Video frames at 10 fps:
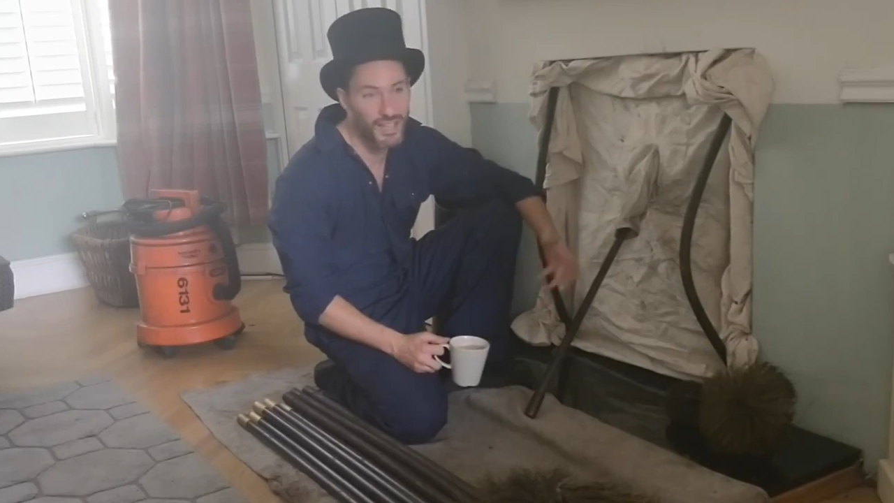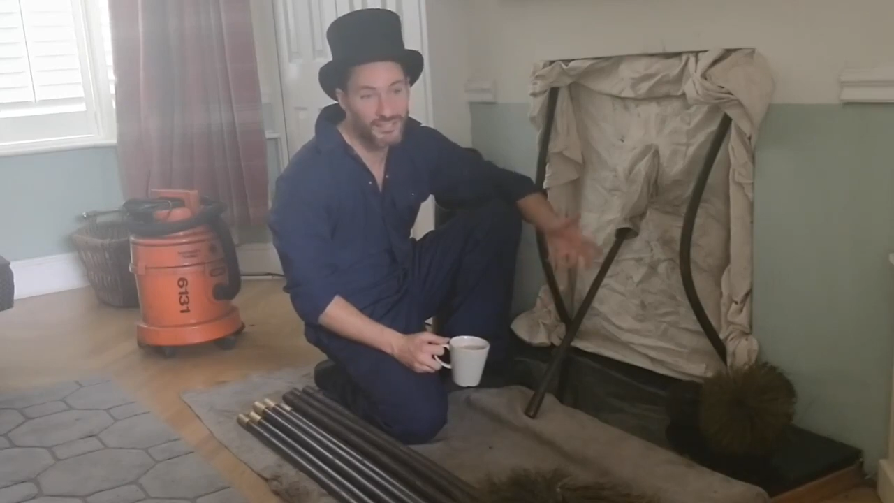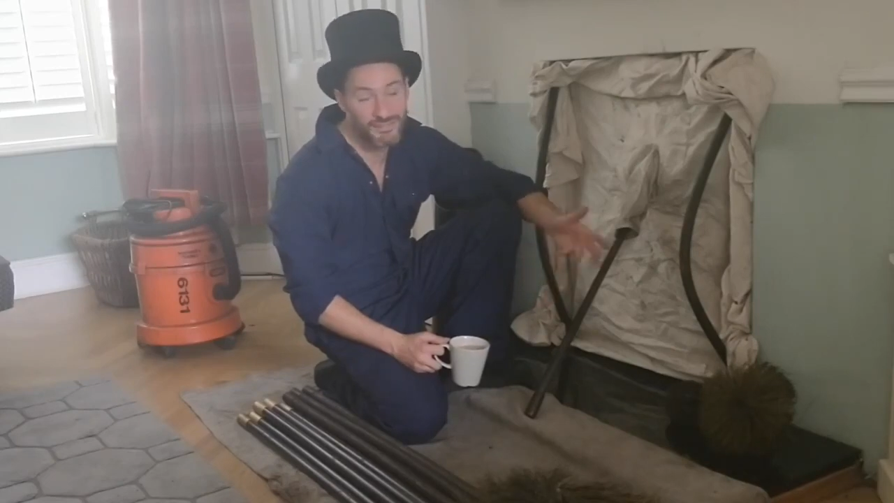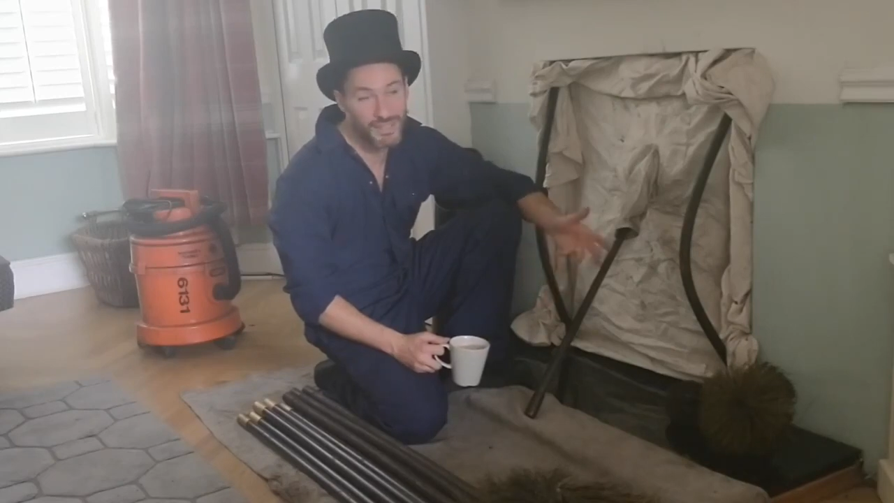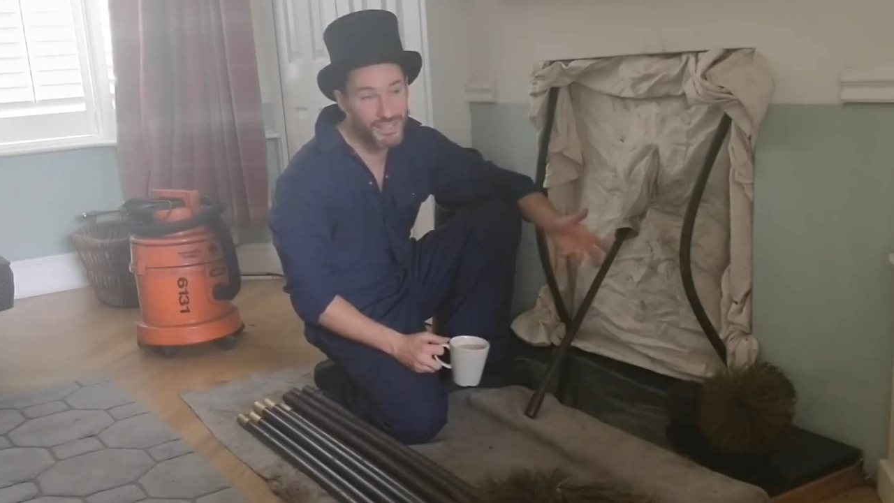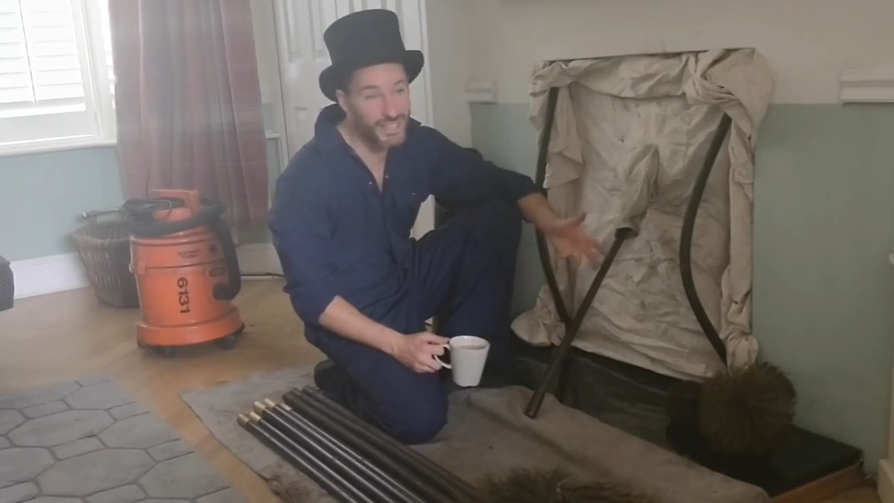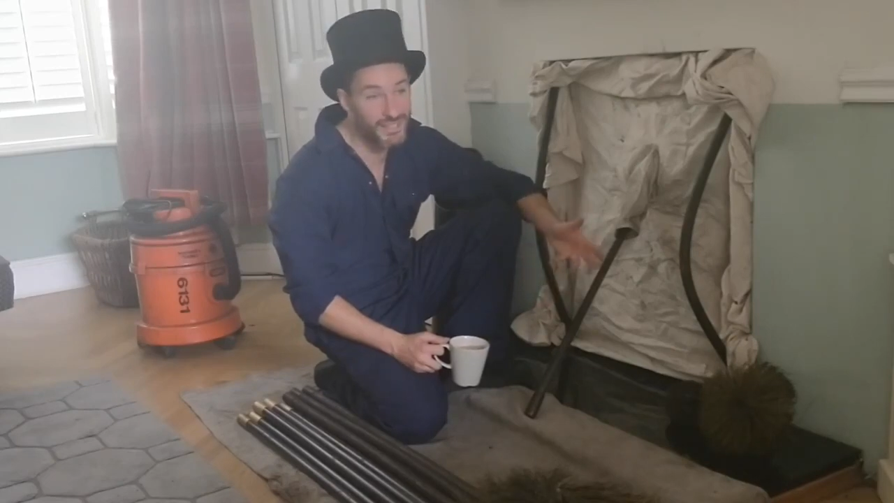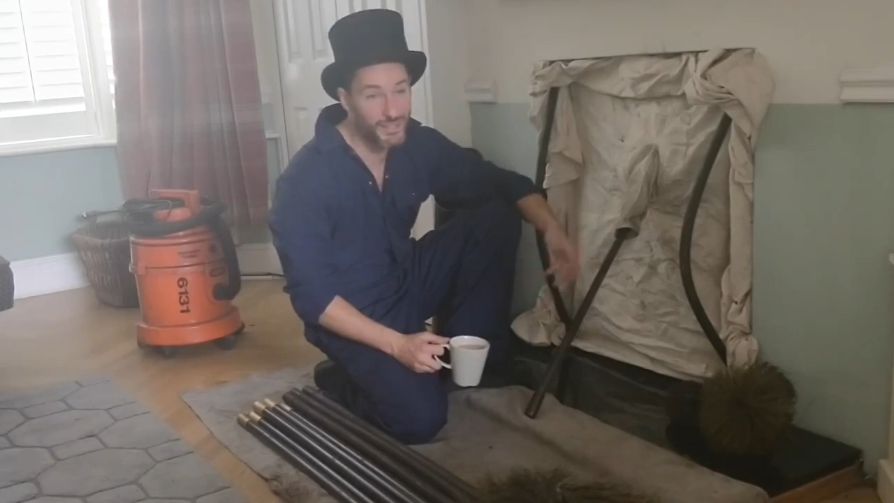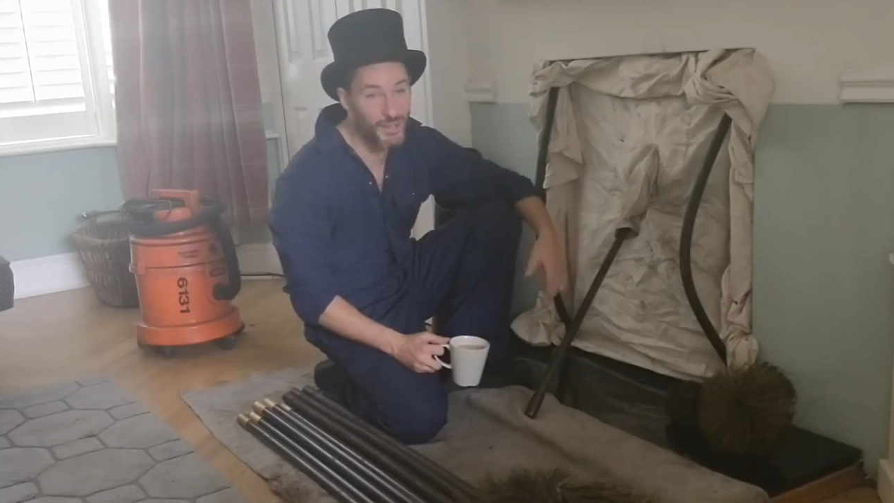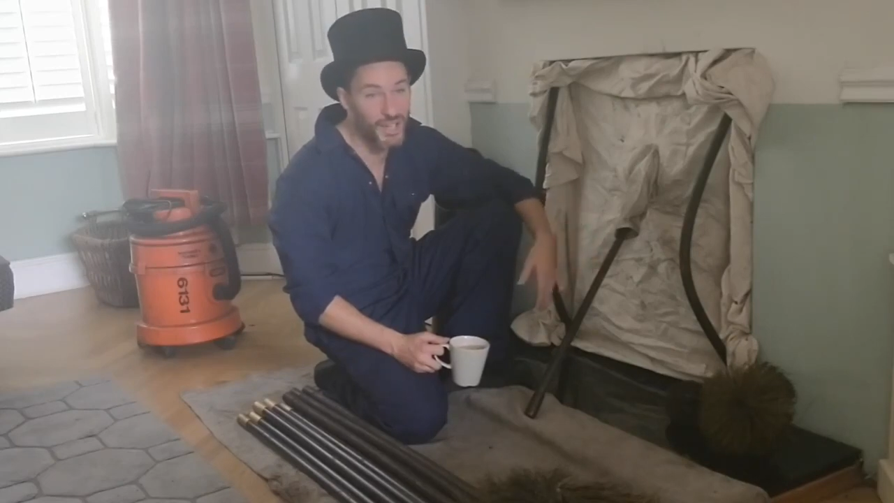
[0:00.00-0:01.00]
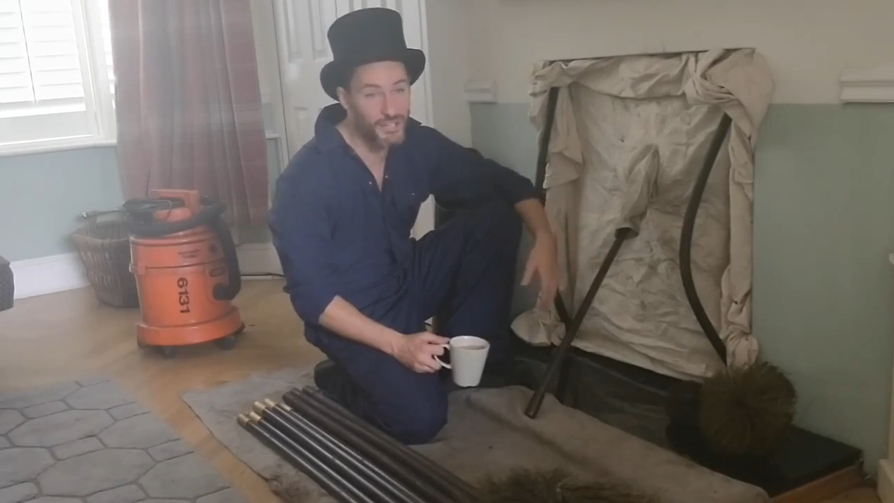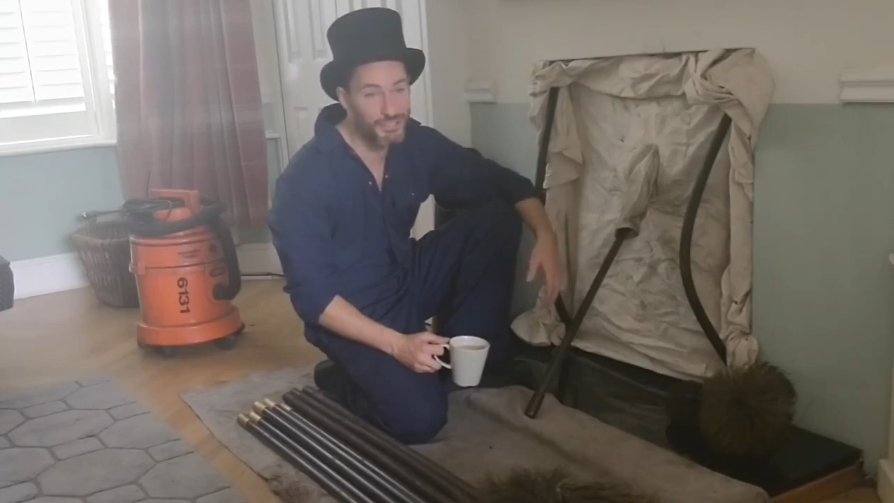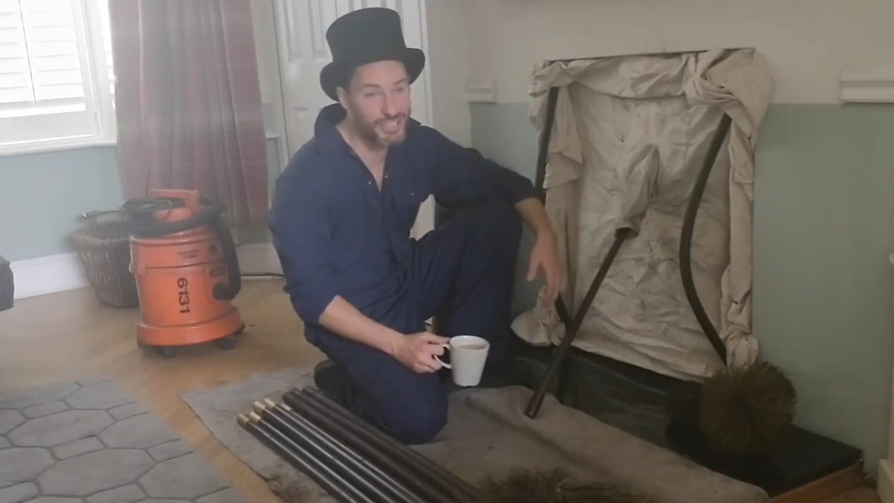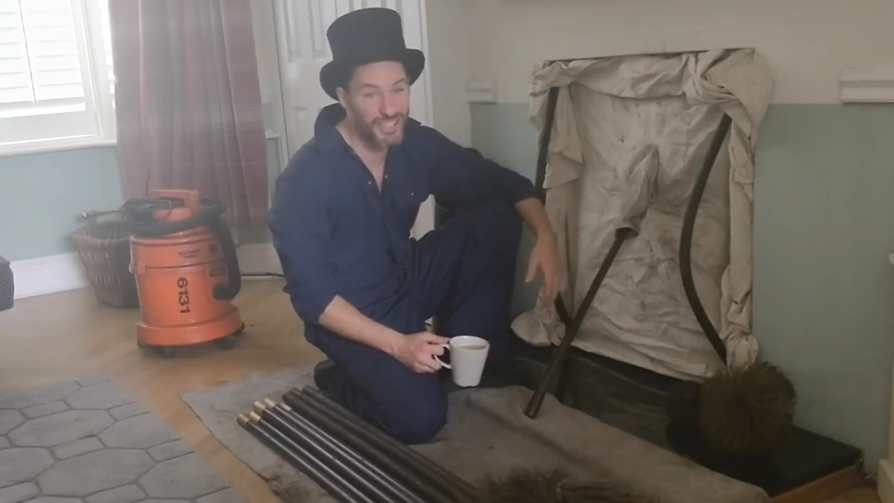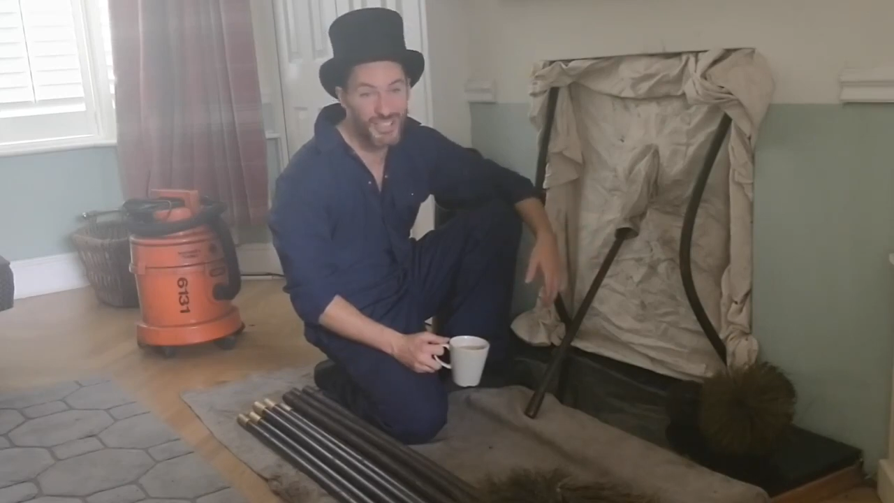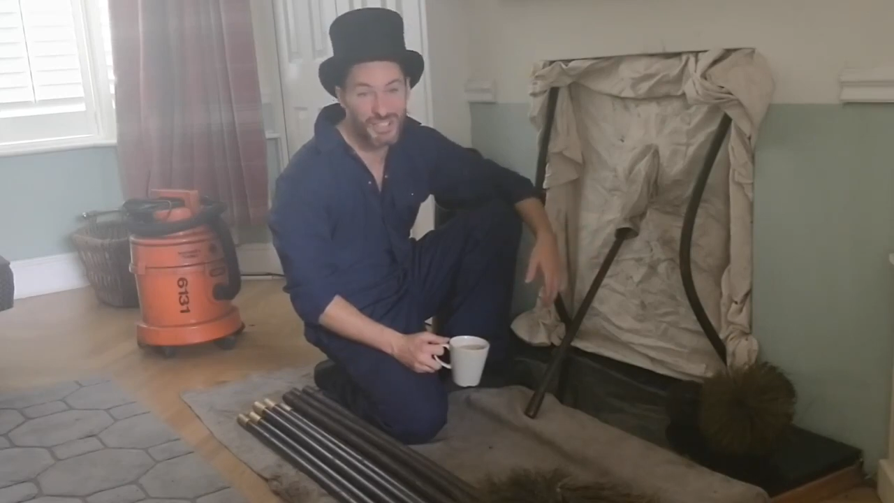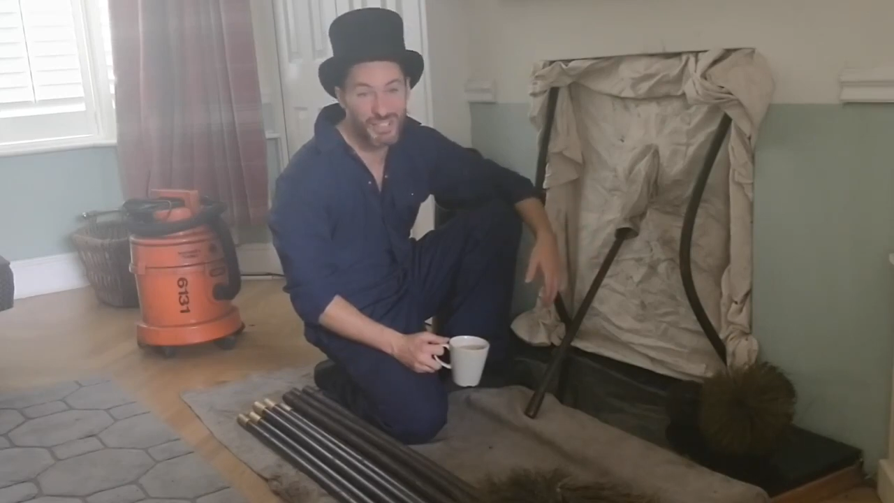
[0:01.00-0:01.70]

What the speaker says: and there's a lot of countries that can't